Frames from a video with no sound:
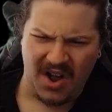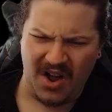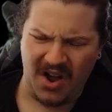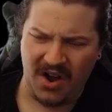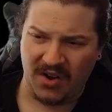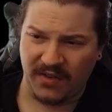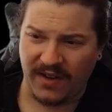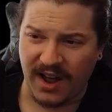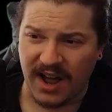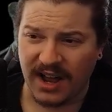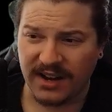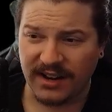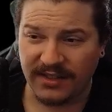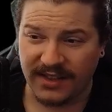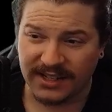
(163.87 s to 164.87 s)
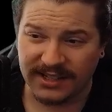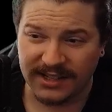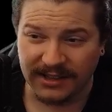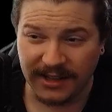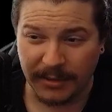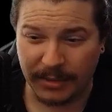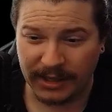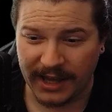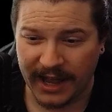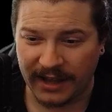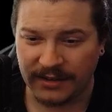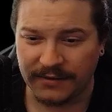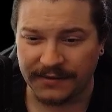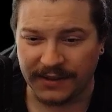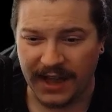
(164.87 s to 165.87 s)
Oh, God. That's the
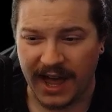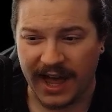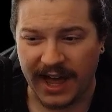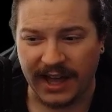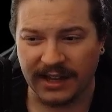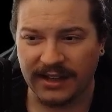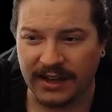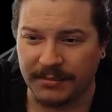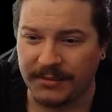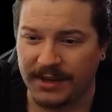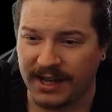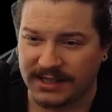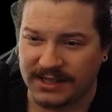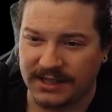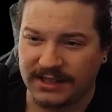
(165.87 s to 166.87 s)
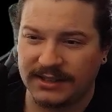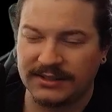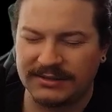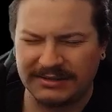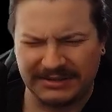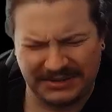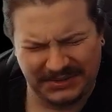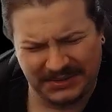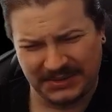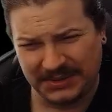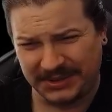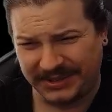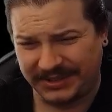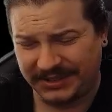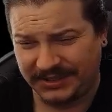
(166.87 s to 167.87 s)
Liberland flag, I'm guessing.
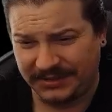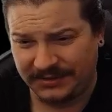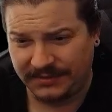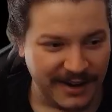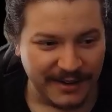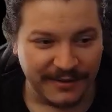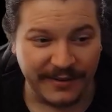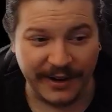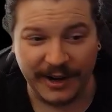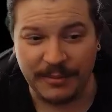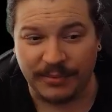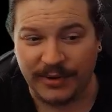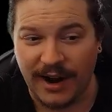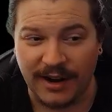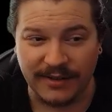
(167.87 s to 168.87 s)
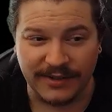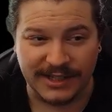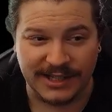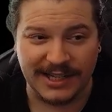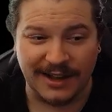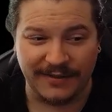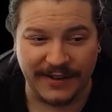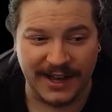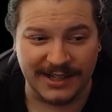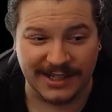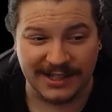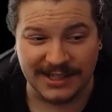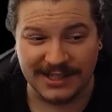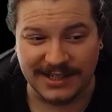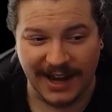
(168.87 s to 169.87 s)
Oof. Very proud of itself as
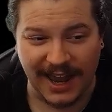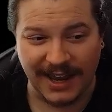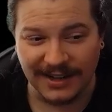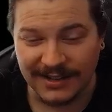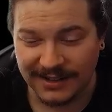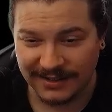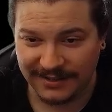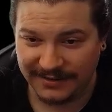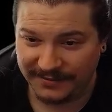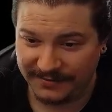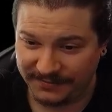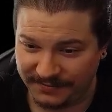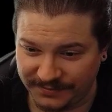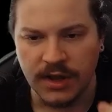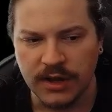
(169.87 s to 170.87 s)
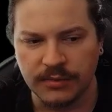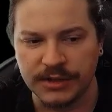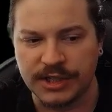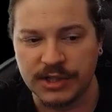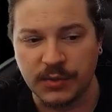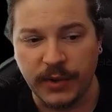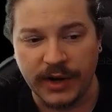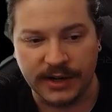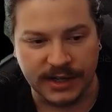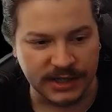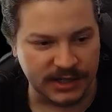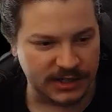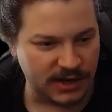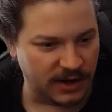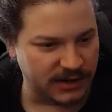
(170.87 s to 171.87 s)
a state. Which is weird,
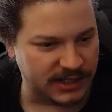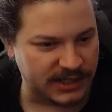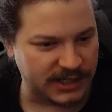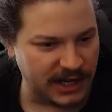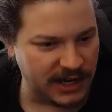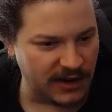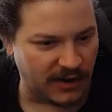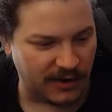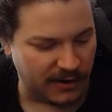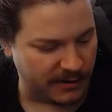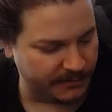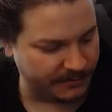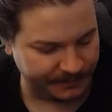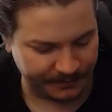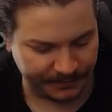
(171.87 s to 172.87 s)
because it's called a City Hall.